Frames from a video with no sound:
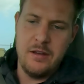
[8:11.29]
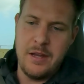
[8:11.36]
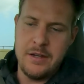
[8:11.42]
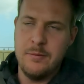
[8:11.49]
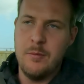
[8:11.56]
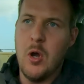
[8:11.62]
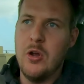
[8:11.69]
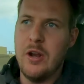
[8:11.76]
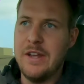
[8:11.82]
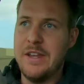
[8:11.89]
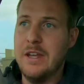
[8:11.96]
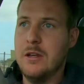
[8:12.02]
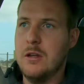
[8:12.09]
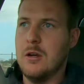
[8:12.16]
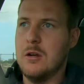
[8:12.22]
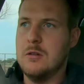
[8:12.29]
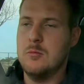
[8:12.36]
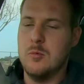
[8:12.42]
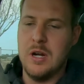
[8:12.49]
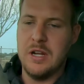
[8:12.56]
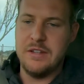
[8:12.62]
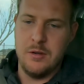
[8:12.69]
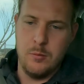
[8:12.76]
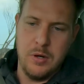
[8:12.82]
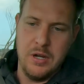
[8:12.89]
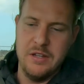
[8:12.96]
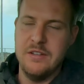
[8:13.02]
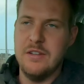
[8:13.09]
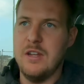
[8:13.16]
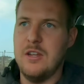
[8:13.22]
that mode I didn't know what it
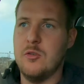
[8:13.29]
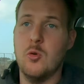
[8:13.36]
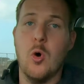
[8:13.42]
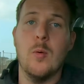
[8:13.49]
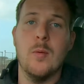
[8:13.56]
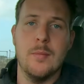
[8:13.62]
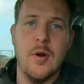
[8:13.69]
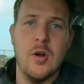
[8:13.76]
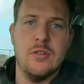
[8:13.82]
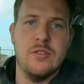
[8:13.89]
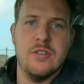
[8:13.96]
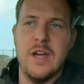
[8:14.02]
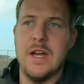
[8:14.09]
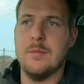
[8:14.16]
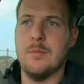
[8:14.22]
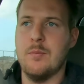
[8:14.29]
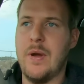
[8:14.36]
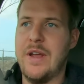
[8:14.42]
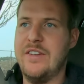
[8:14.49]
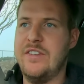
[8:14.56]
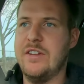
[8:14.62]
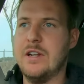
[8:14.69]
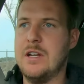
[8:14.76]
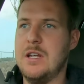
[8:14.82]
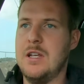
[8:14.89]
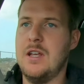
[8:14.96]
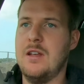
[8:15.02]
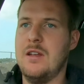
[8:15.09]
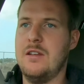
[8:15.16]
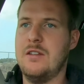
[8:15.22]
was is normal mode. So that basically
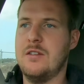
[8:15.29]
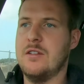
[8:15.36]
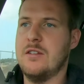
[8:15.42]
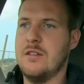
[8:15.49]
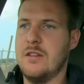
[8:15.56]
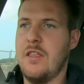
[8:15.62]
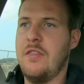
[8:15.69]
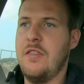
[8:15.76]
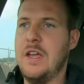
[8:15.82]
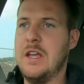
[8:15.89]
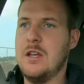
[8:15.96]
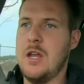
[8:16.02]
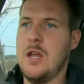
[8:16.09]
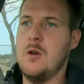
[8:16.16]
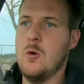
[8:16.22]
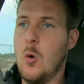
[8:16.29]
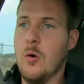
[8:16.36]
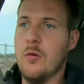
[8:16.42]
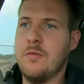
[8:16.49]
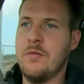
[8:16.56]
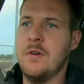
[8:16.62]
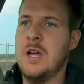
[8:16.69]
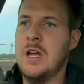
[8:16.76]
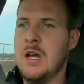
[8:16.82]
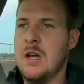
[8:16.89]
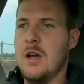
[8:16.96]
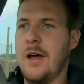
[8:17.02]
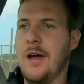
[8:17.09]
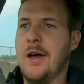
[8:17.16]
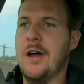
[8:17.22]
is the thing in off.
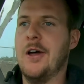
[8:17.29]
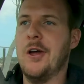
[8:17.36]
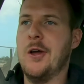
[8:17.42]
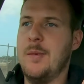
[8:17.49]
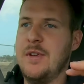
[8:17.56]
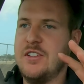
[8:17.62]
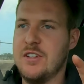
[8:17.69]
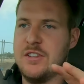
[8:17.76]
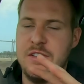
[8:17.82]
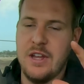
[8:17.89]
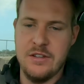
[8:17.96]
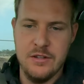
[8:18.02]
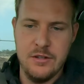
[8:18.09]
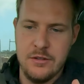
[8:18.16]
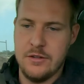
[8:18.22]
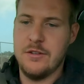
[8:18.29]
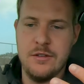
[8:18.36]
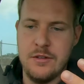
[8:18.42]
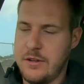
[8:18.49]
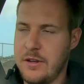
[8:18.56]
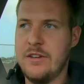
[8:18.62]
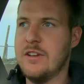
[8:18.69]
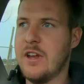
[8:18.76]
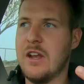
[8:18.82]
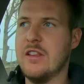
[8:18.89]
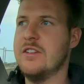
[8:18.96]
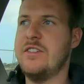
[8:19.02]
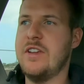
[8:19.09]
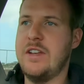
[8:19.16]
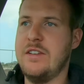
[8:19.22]
It just is none of
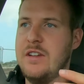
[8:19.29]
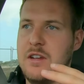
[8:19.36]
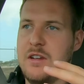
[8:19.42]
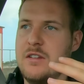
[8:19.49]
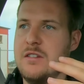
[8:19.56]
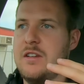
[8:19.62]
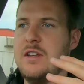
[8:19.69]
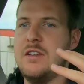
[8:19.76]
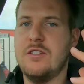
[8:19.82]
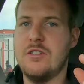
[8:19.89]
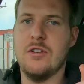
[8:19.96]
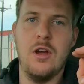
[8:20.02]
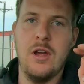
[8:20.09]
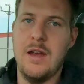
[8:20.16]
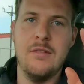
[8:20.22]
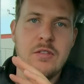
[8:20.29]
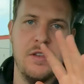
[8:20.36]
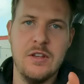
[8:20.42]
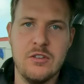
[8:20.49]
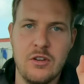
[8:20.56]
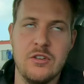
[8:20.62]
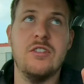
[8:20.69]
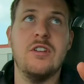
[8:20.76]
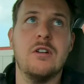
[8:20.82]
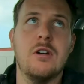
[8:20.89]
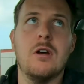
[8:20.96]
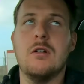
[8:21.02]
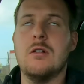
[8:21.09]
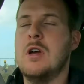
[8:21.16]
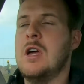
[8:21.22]
the settings. Everything's on
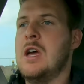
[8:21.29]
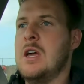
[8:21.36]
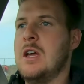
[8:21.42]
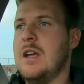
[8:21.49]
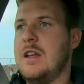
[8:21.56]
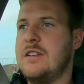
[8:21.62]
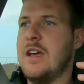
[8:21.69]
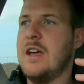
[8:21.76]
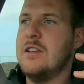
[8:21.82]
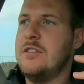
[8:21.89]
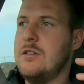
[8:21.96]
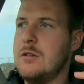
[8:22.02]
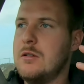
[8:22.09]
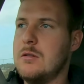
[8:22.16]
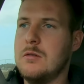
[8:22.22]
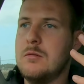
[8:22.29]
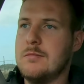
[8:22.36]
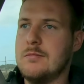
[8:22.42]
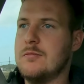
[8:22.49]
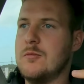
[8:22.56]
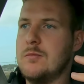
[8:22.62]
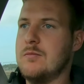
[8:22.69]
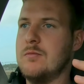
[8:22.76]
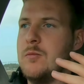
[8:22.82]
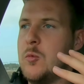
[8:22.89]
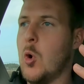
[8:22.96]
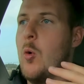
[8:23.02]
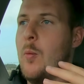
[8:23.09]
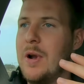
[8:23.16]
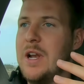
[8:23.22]
0. It's as you
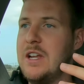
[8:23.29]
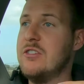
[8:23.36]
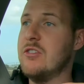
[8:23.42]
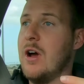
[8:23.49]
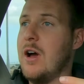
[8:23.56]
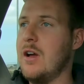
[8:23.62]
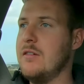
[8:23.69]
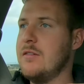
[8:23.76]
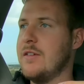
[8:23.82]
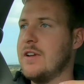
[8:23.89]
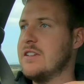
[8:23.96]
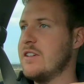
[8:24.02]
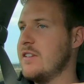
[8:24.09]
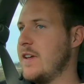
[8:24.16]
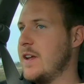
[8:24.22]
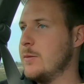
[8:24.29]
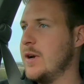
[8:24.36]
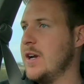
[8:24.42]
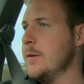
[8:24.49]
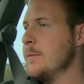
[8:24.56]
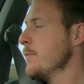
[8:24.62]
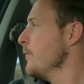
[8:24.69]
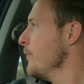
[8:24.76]
normally drive, if I can say it that way.